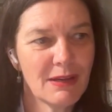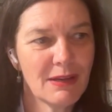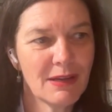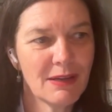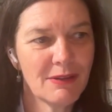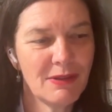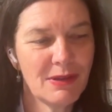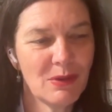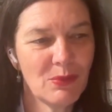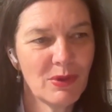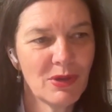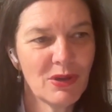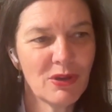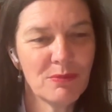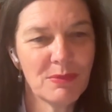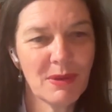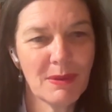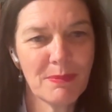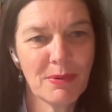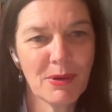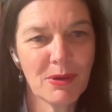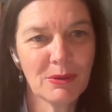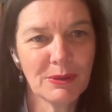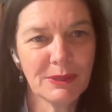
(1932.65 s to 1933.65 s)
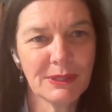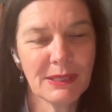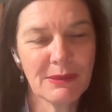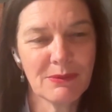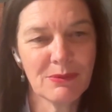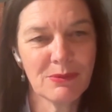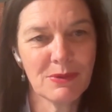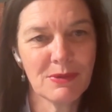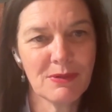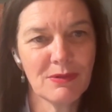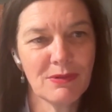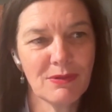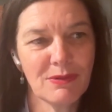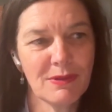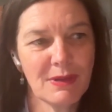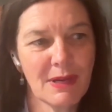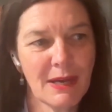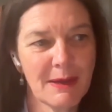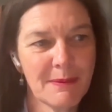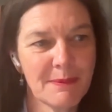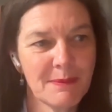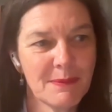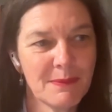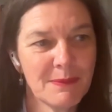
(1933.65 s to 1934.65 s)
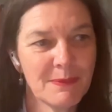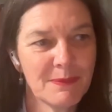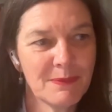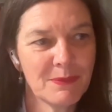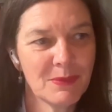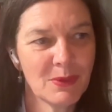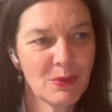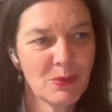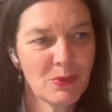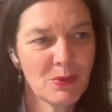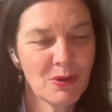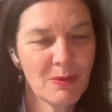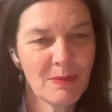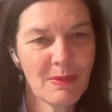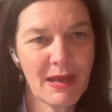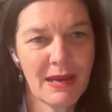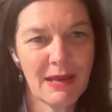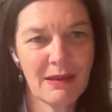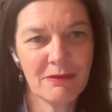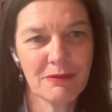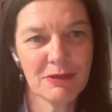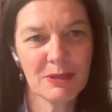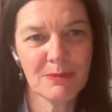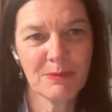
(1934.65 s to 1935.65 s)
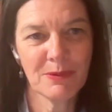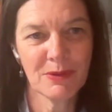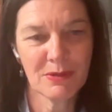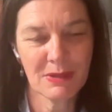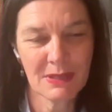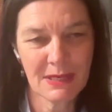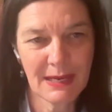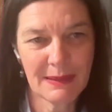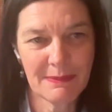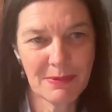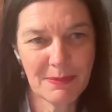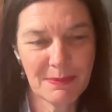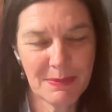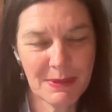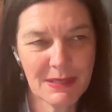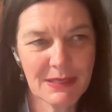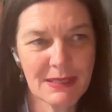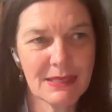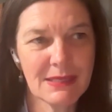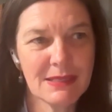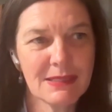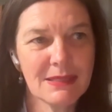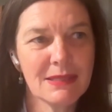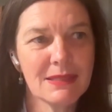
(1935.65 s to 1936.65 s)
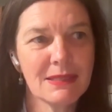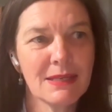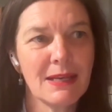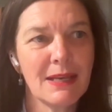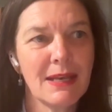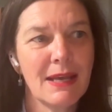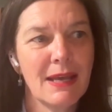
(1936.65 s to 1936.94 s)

I think we could be bolder with automating response capabilities